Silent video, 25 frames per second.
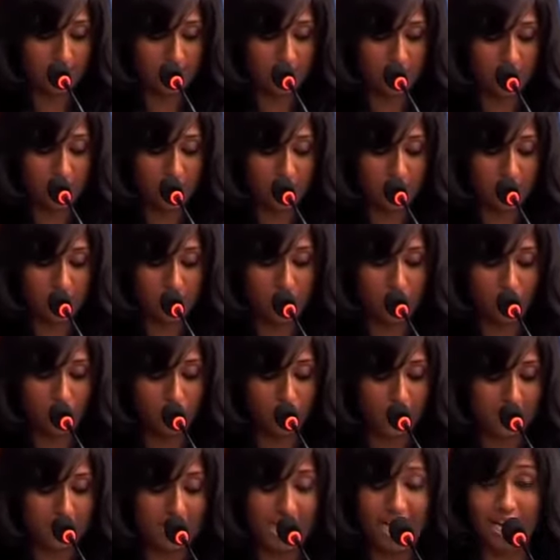the
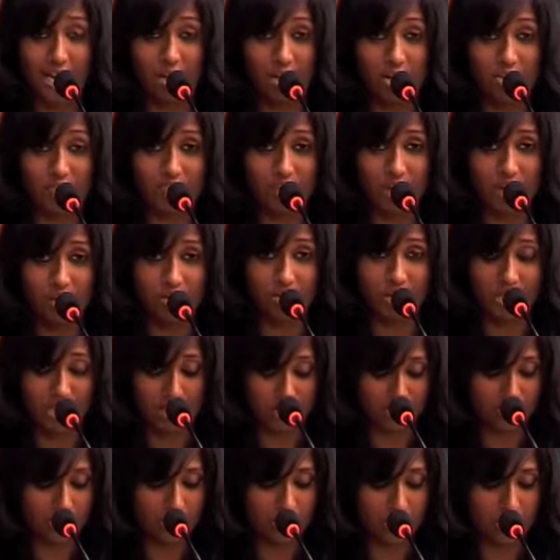Global Dialogue
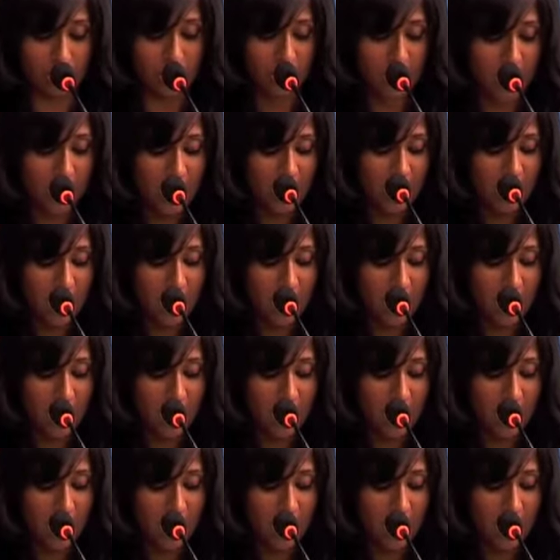Foundation